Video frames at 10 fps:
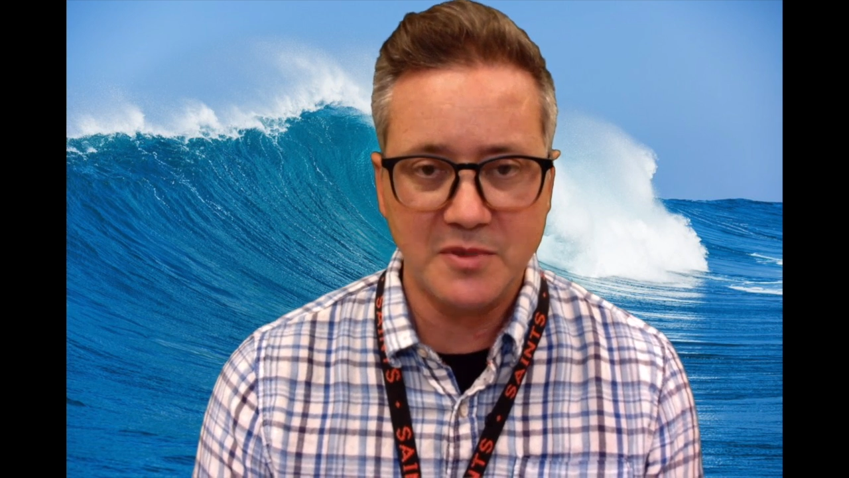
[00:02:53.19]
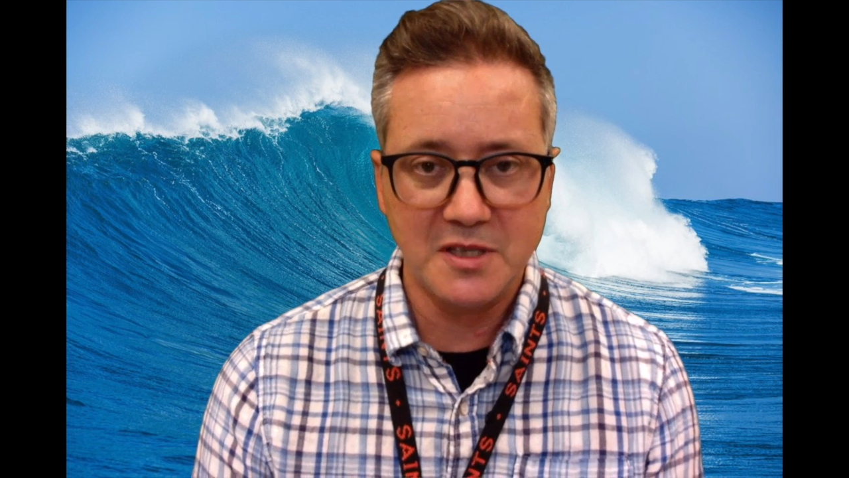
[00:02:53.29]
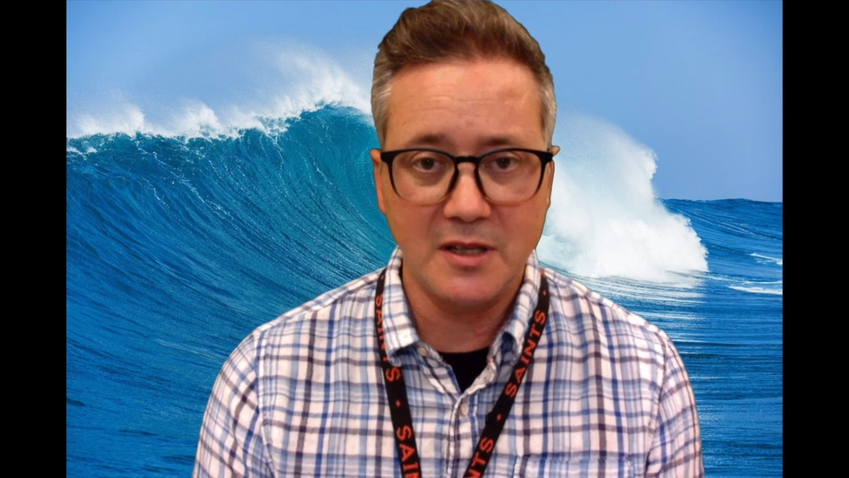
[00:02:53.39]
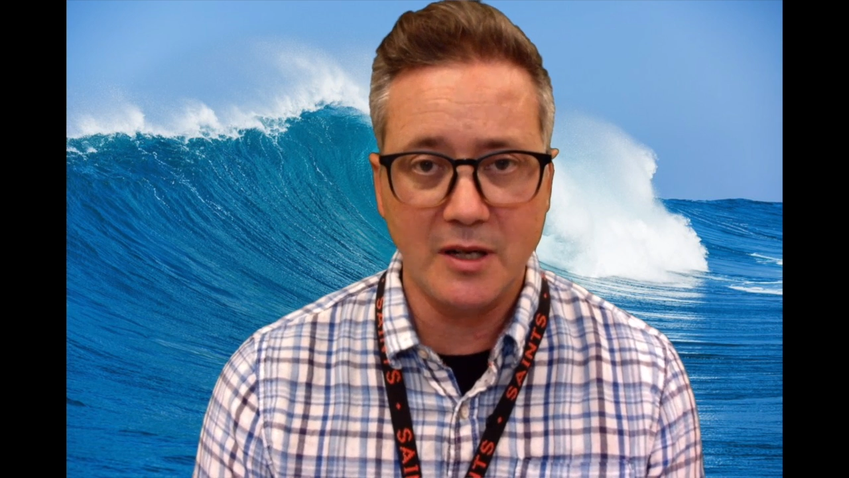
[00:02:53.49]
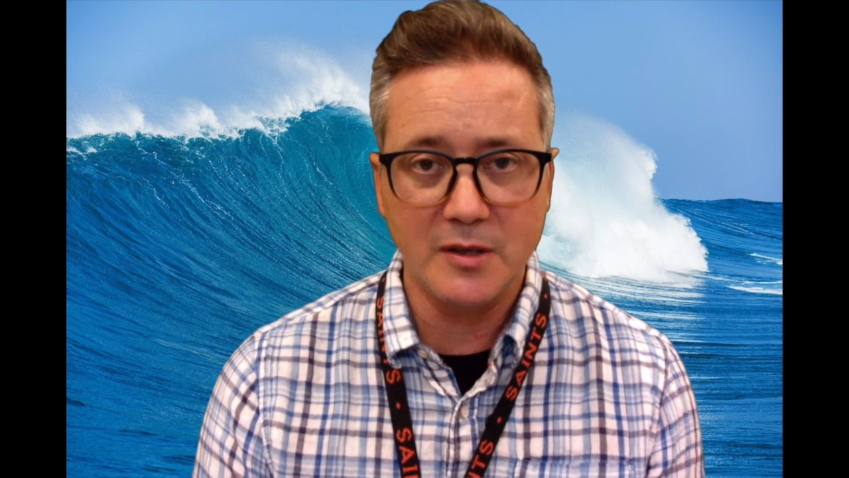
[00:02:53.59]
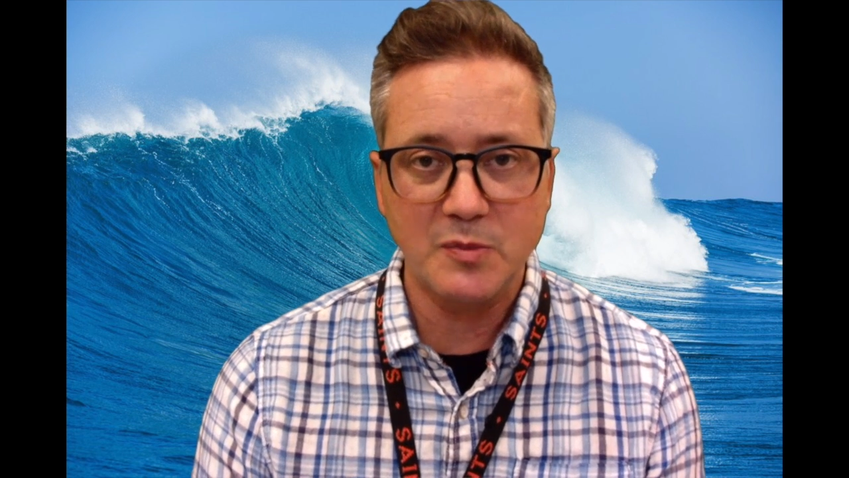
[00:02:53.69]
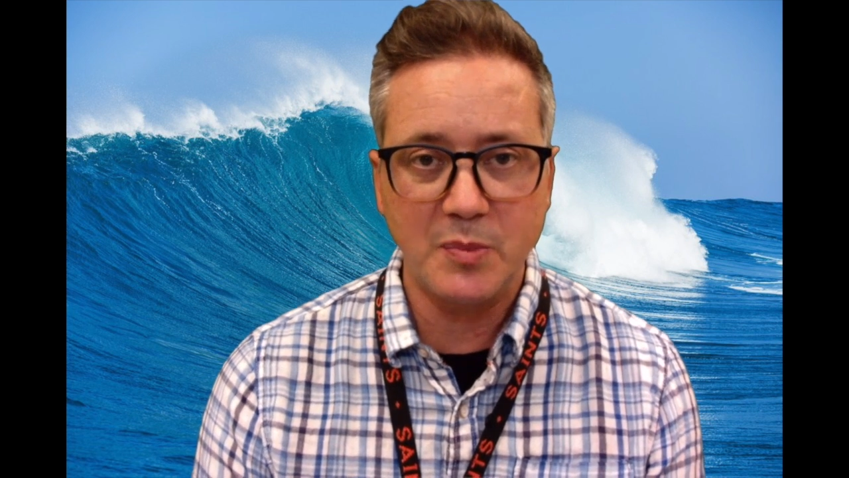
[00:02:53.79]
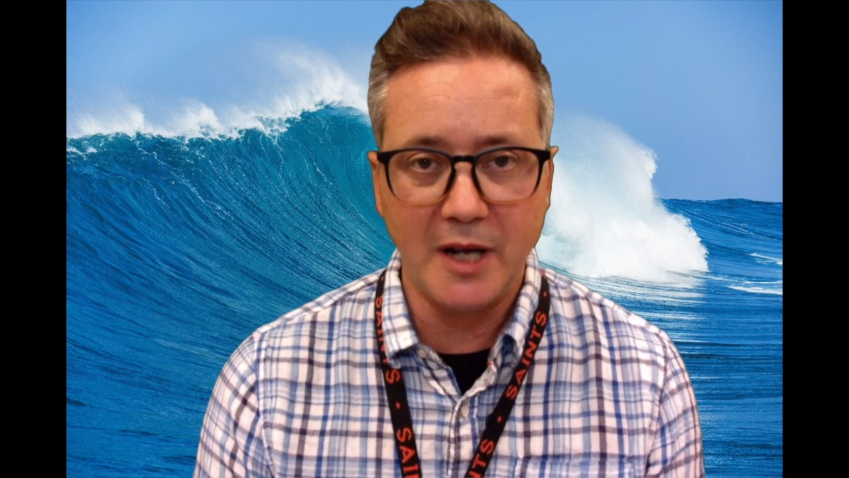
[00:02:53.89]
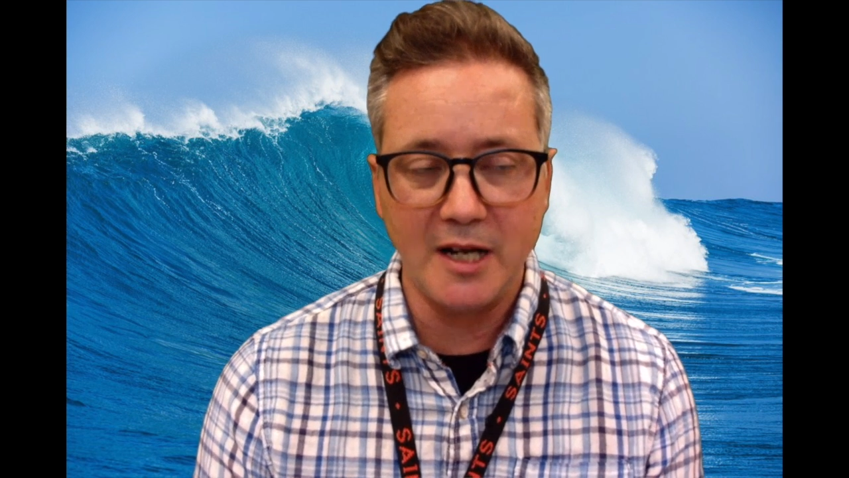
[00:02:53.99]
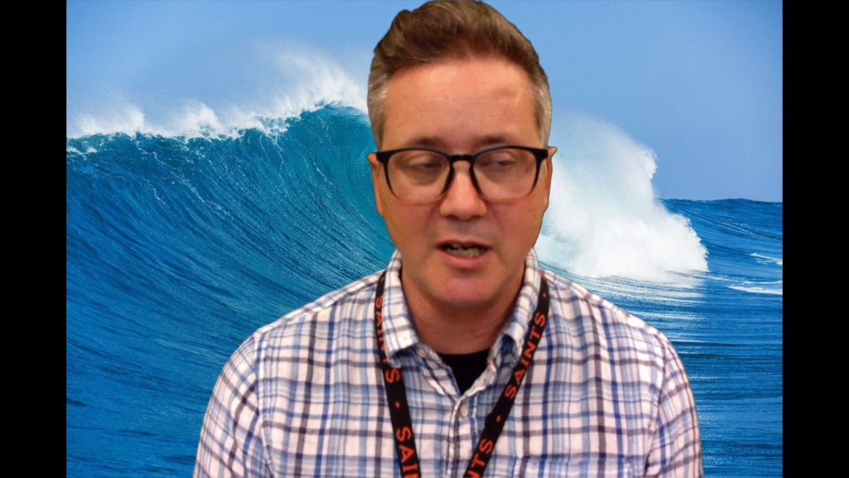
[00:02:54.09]
see those,
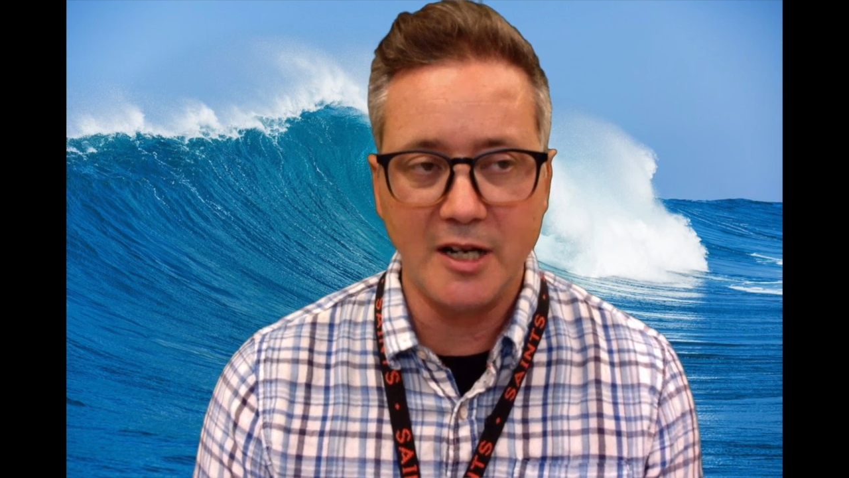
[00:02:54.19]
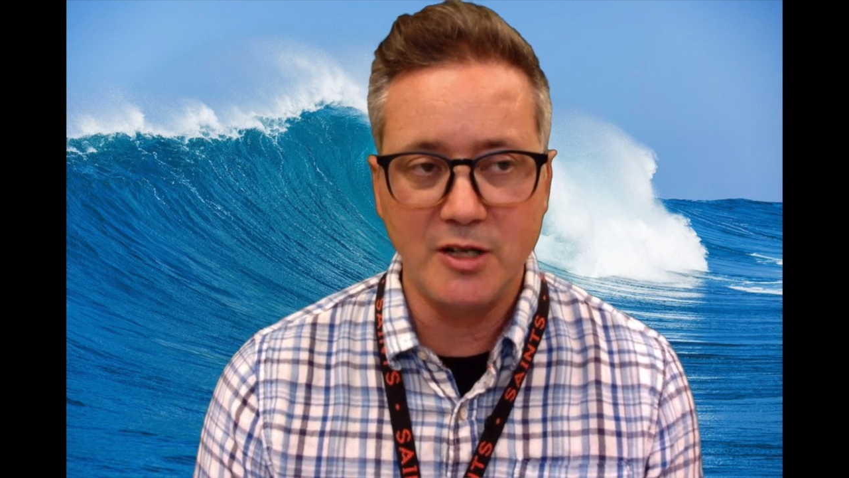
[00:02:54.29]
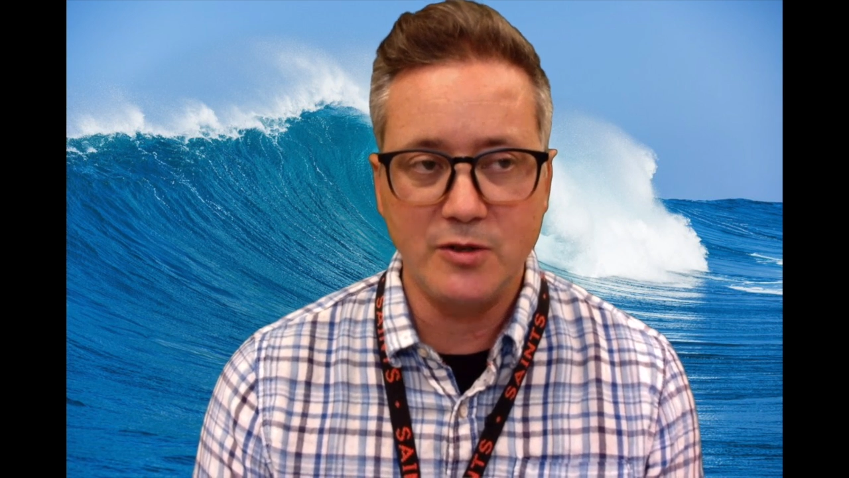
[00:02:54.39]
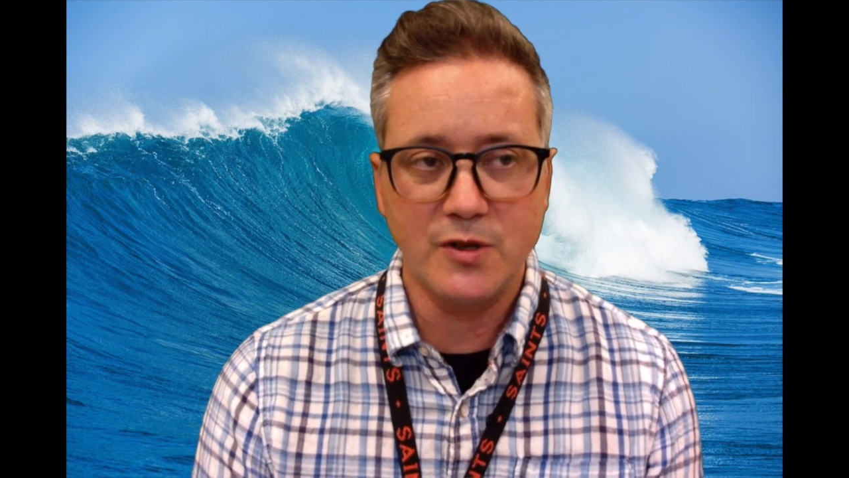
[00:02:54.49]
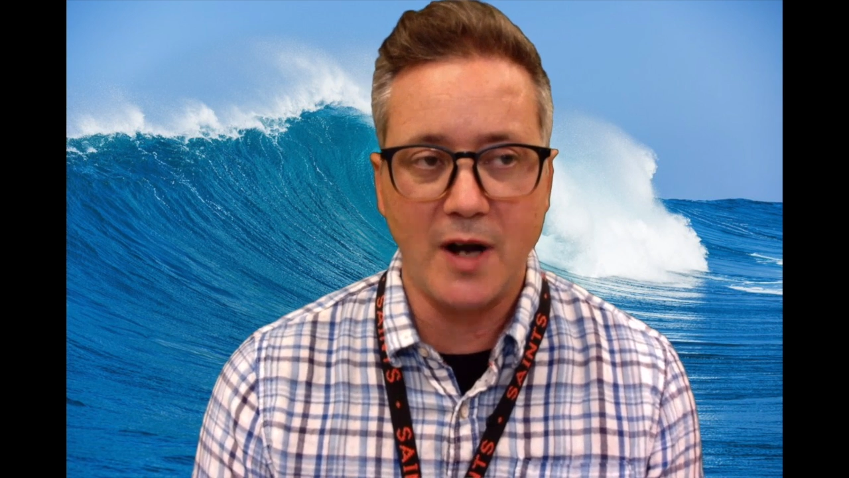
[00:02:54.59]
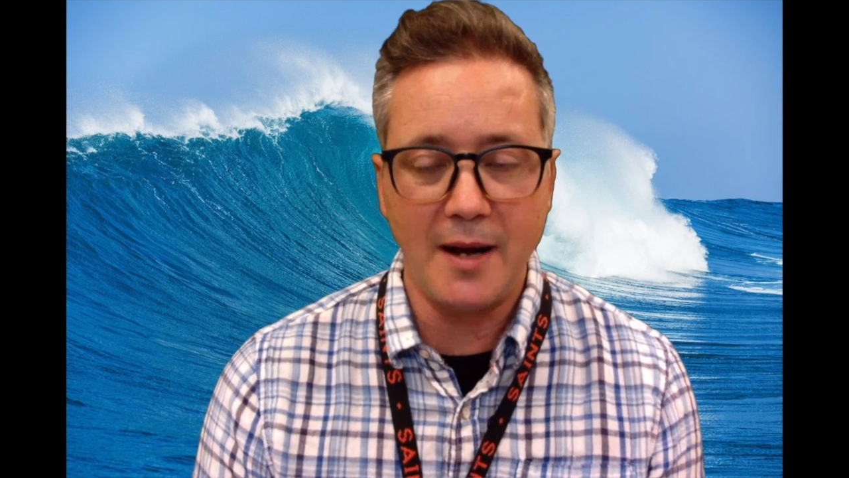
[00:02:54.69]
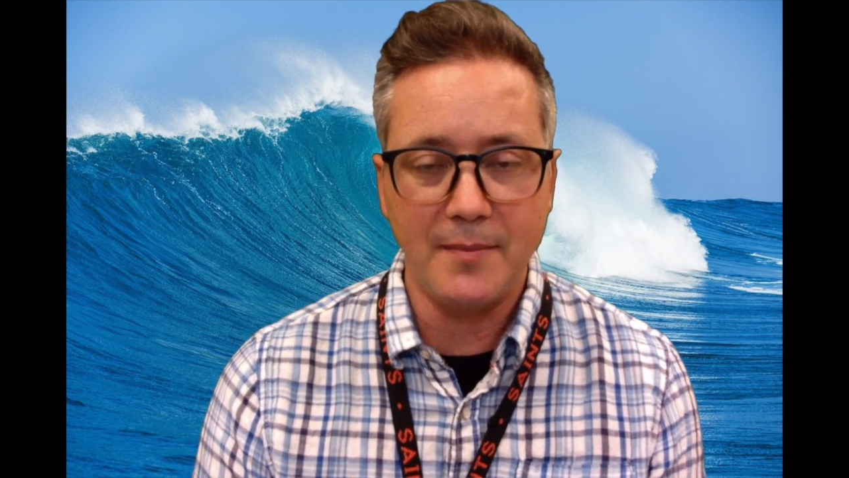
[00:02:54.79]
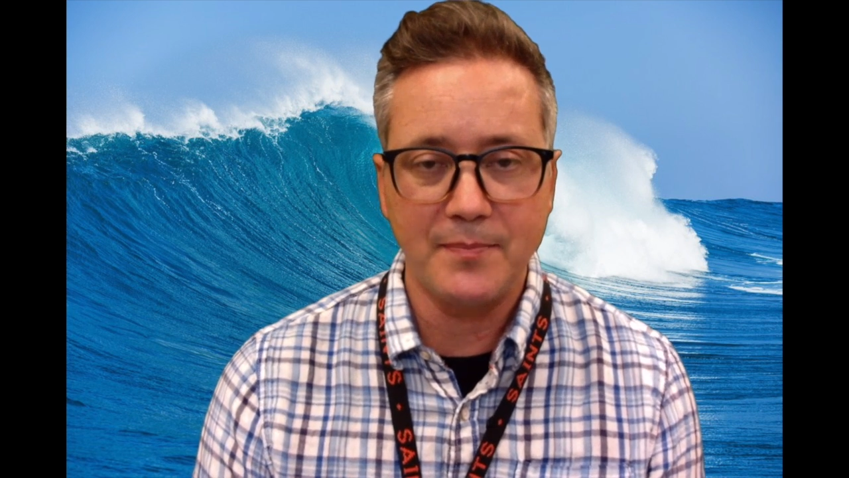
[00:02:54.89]
but I do try.